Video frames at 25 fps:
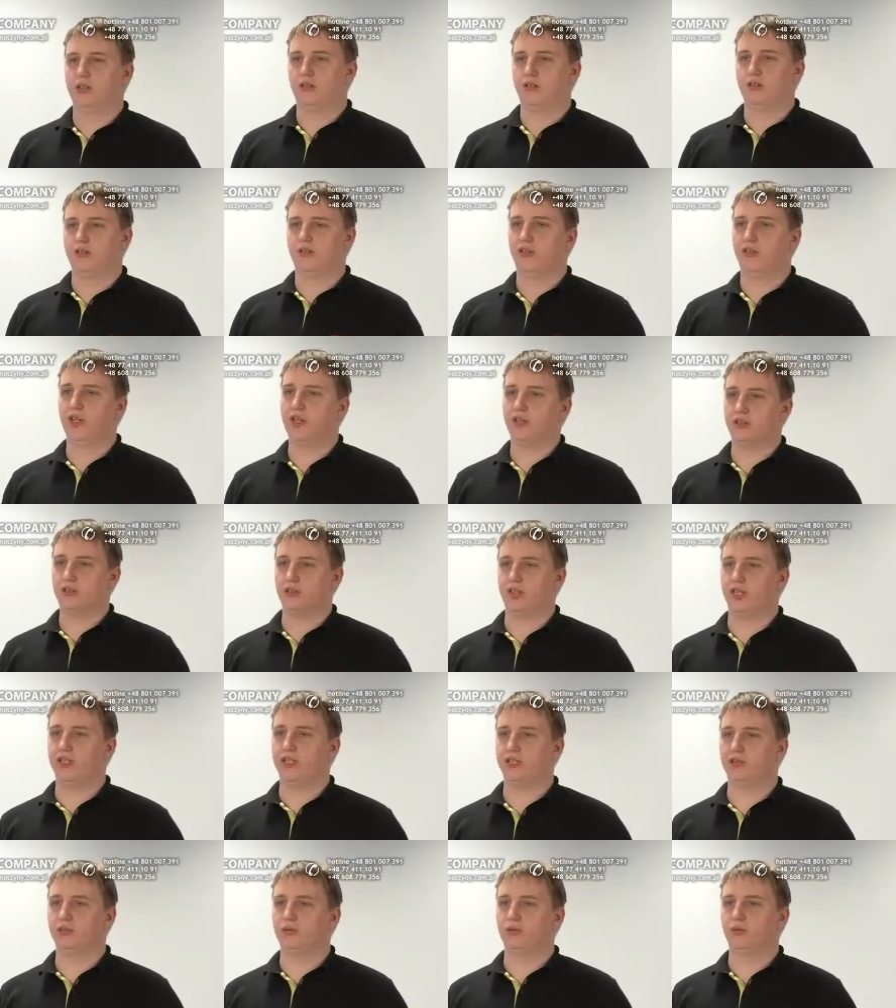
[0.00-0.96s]
Firstly,
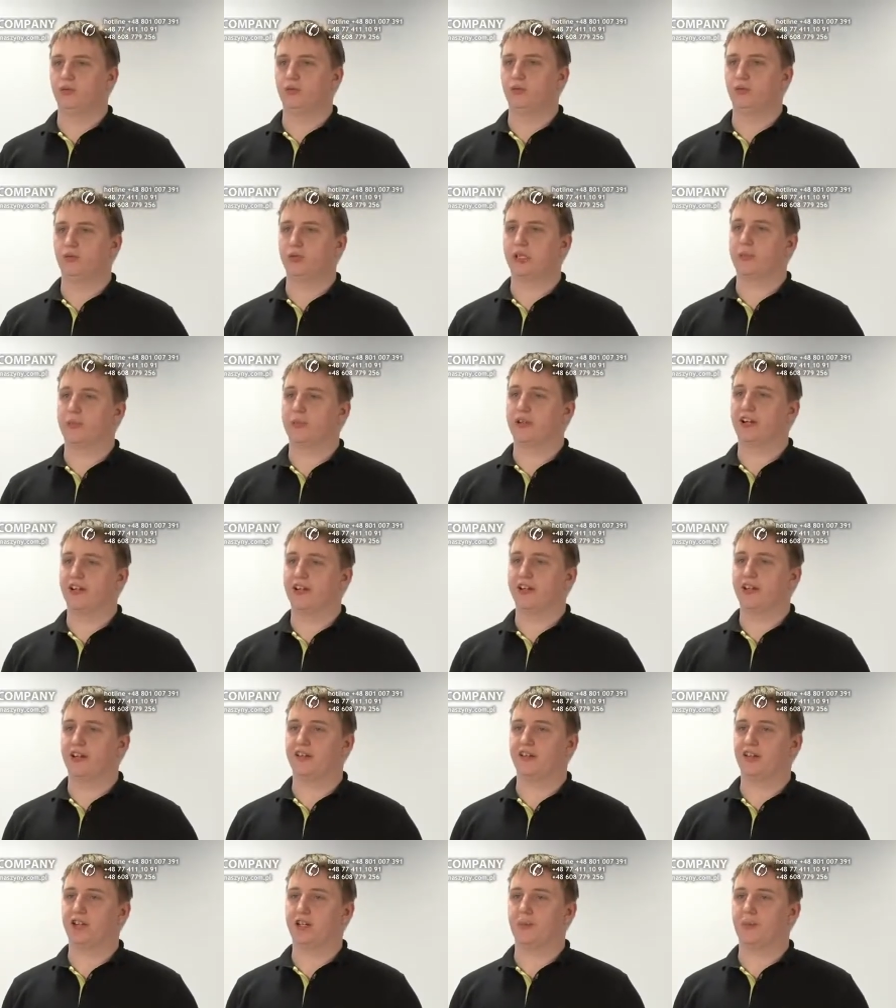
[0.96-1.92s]
we're upgrading
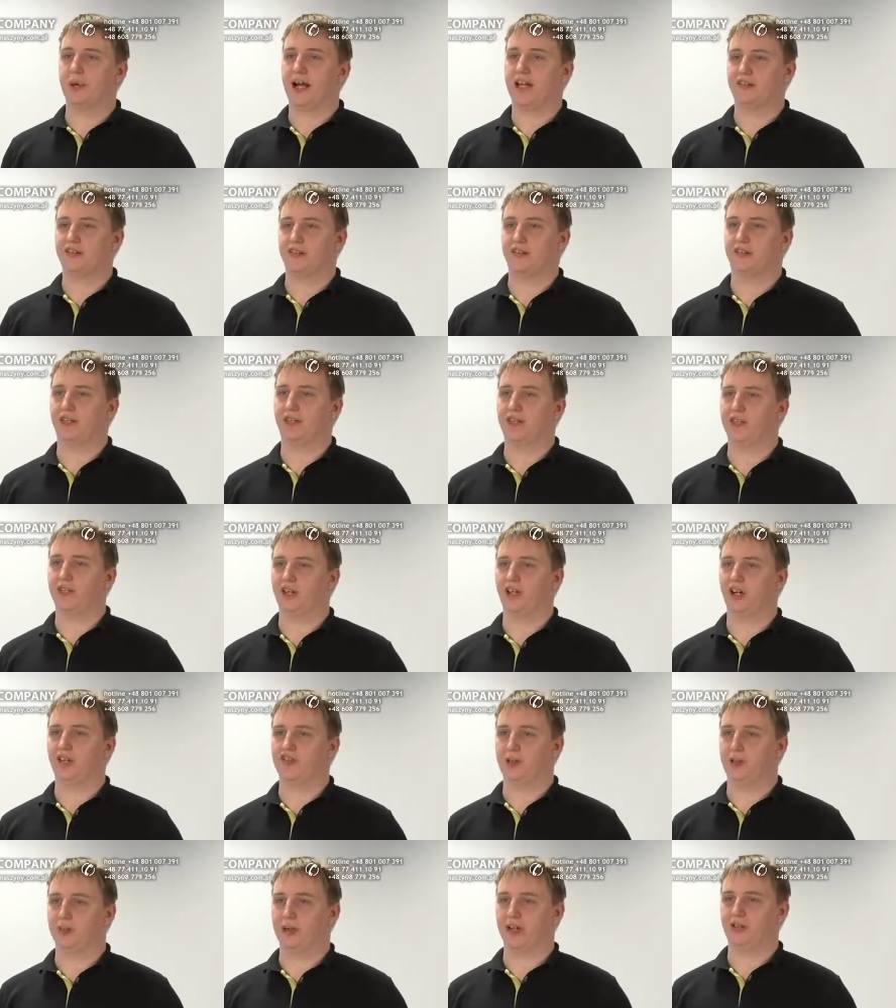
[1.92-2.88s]
the capacity of
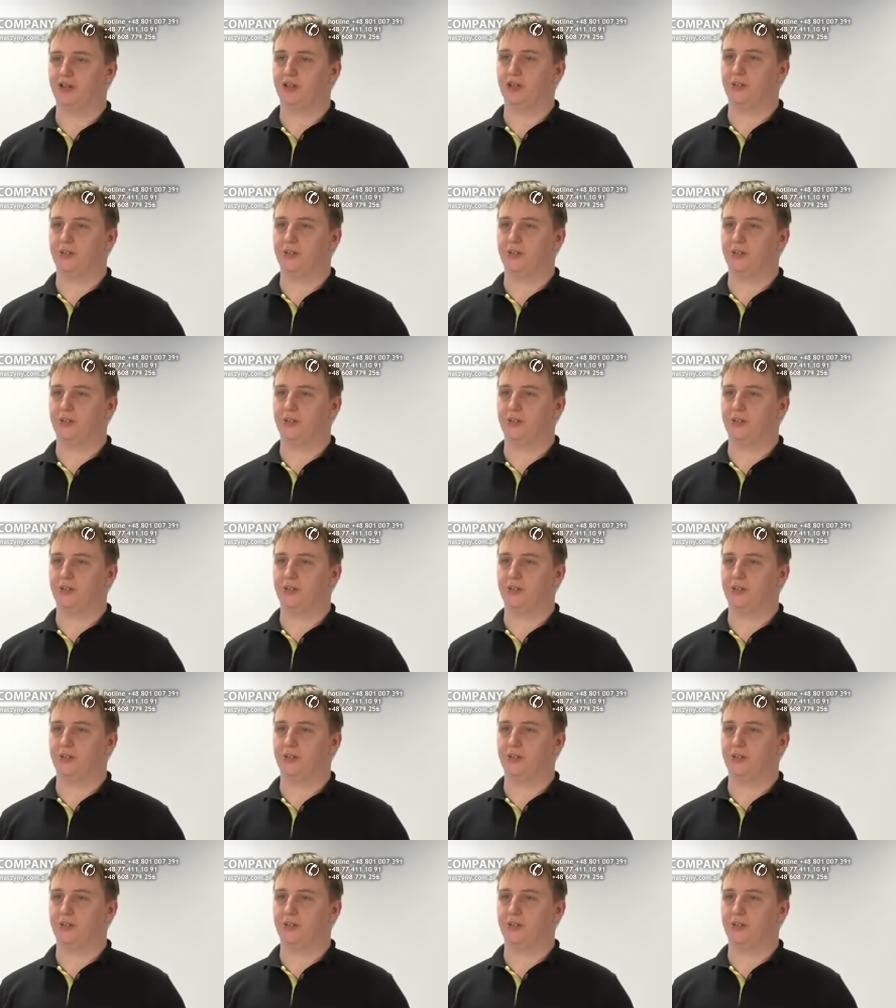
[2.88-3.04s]
our battery